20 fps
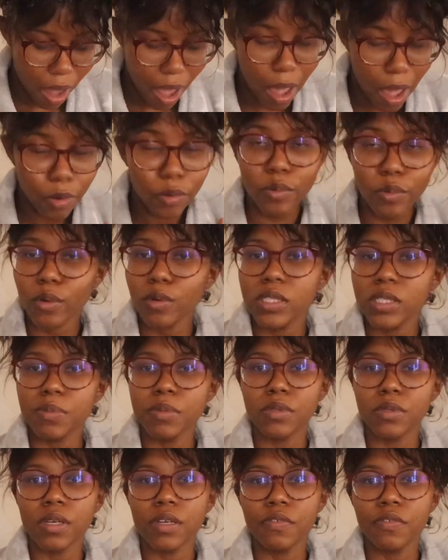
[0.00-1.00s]
I don't know
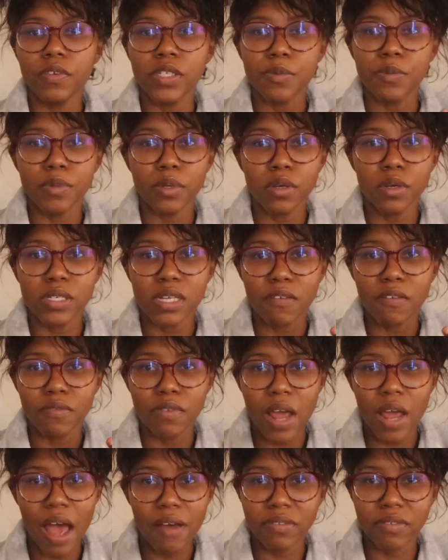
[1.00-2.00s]
if it's because I
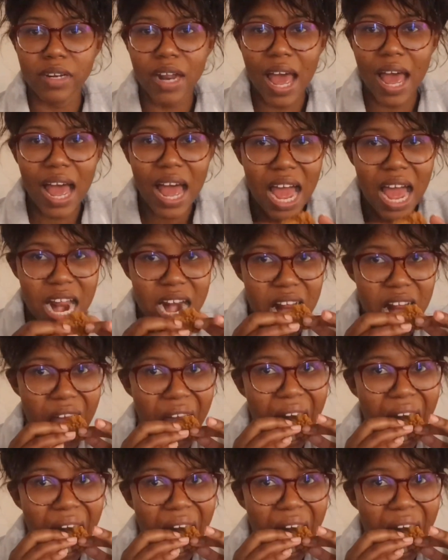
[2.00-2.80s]
haven't had